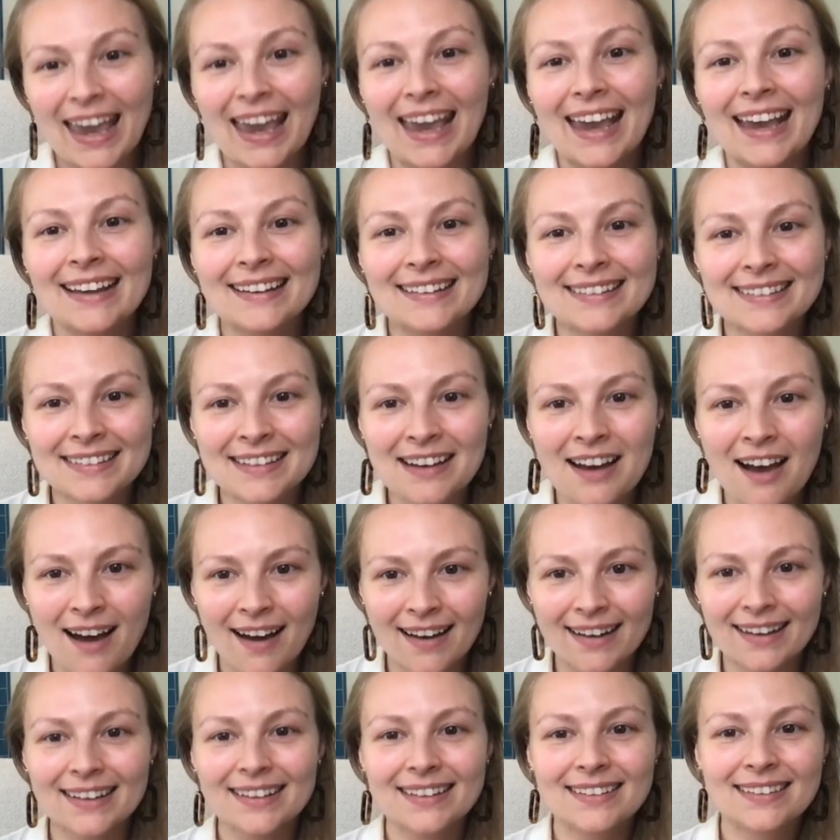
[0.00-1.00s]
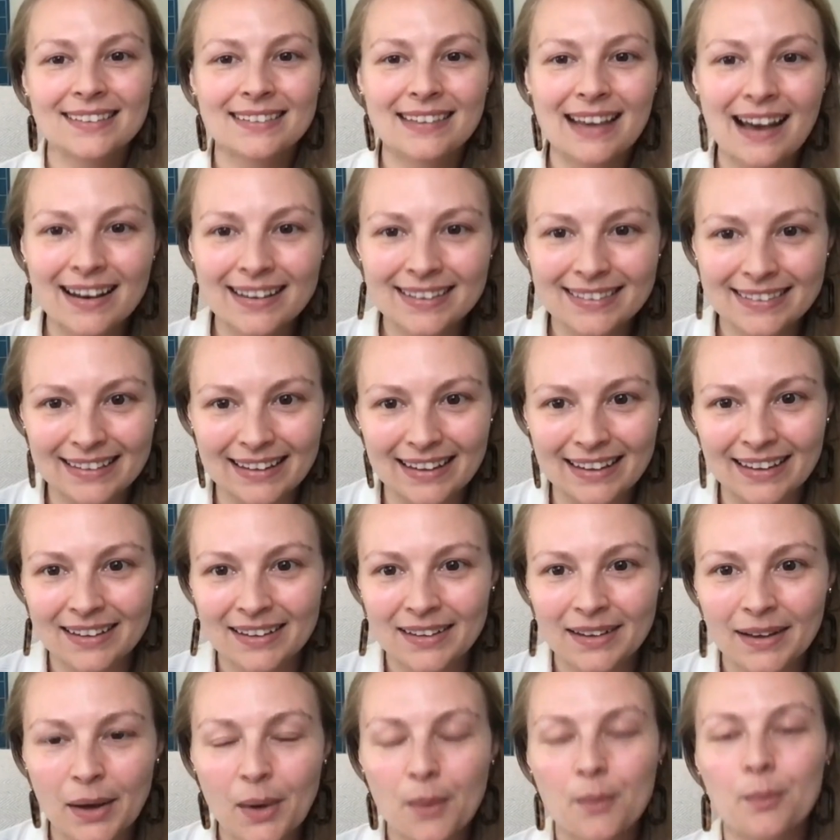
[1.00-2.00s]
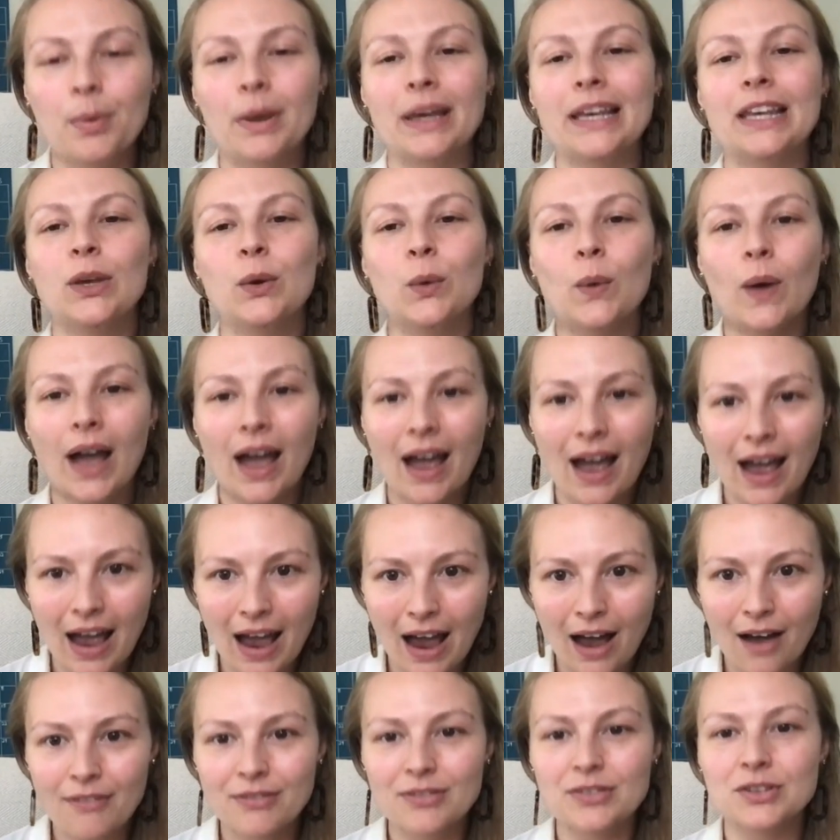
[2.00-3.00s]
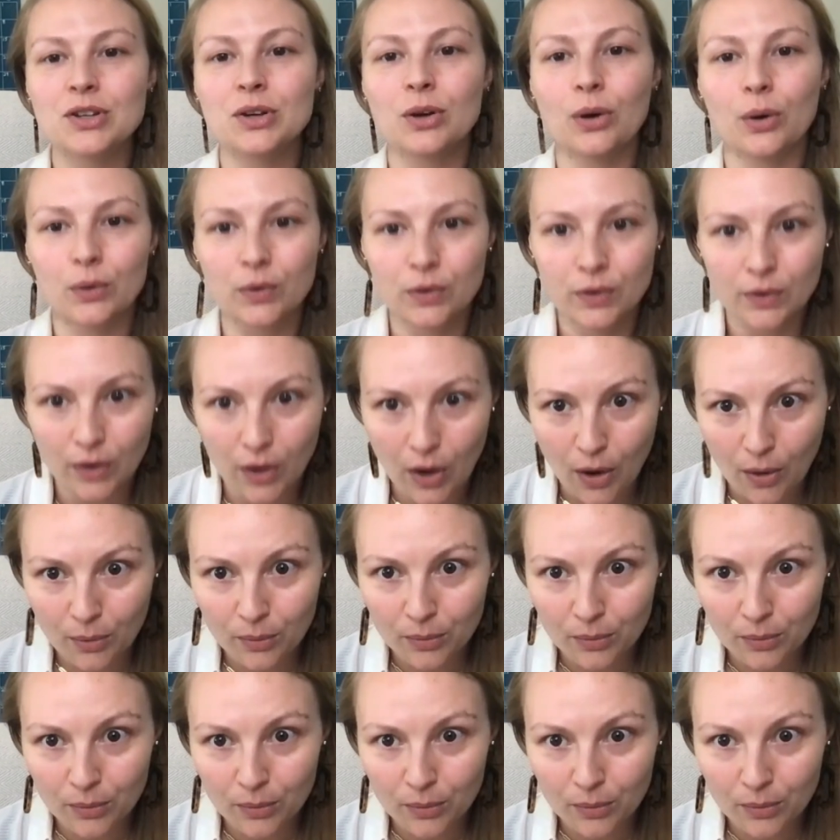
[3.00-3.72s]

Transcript: It's not sexy, but you have to go slow.